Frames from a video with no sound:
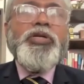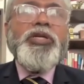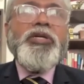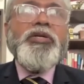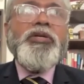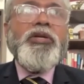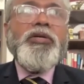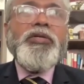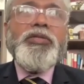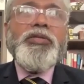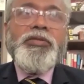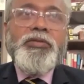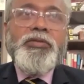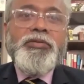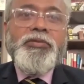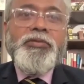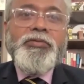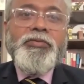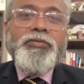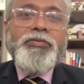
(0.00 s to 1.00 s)
put across,
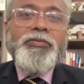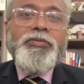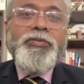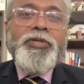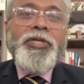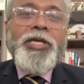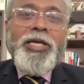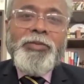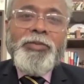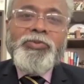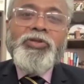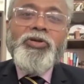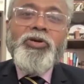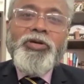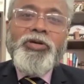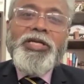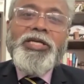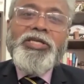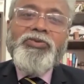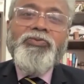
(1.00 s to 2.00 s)
I'm
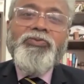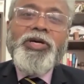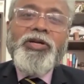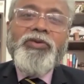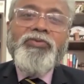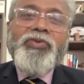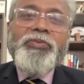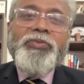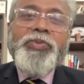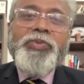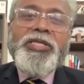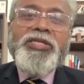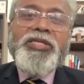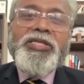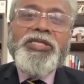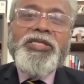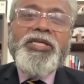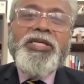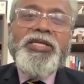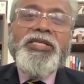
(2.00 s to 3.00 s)
sorry, it's one of the
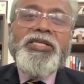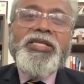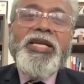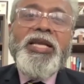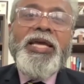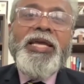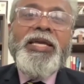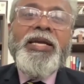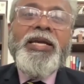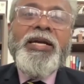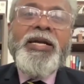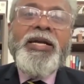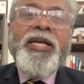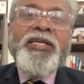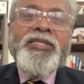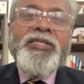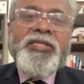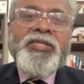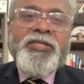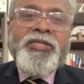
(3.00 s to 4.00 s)
pieces that is lying in
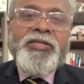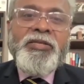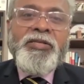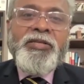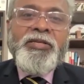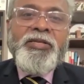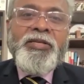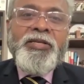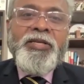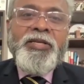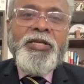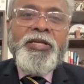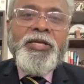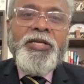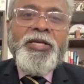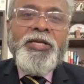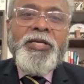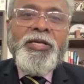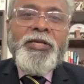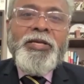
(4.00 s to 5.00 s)
dust
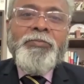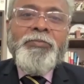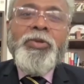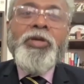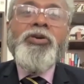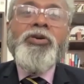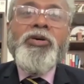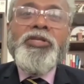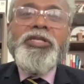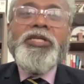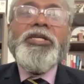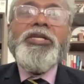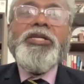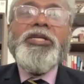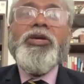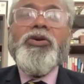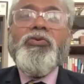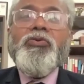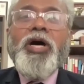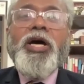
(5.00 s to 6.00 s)
because it
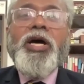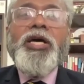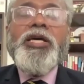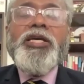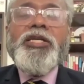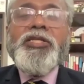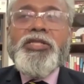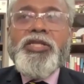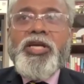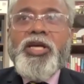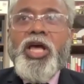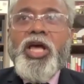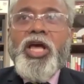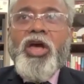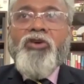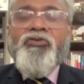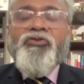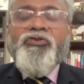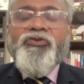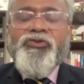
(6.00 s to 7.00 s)
requires
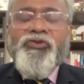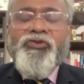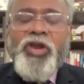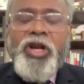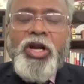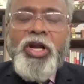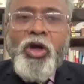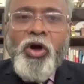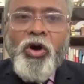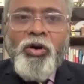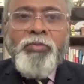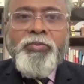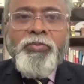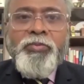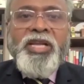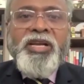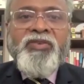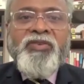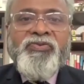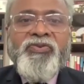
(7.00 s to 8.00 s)

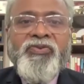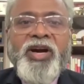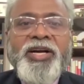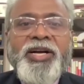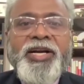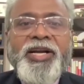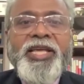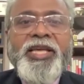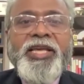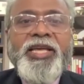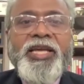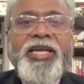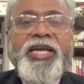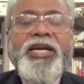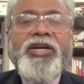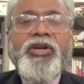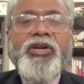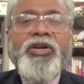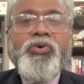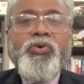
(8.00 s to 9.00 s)
phenomenal funding,
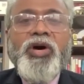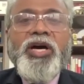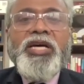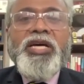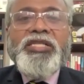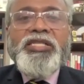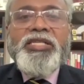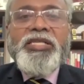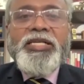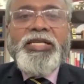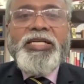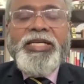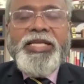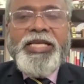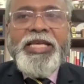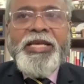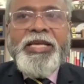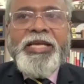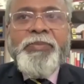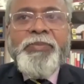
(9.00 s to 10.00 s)
it requires a
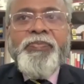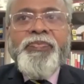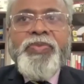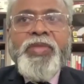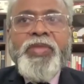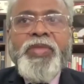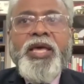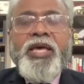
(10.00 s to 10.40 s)
team.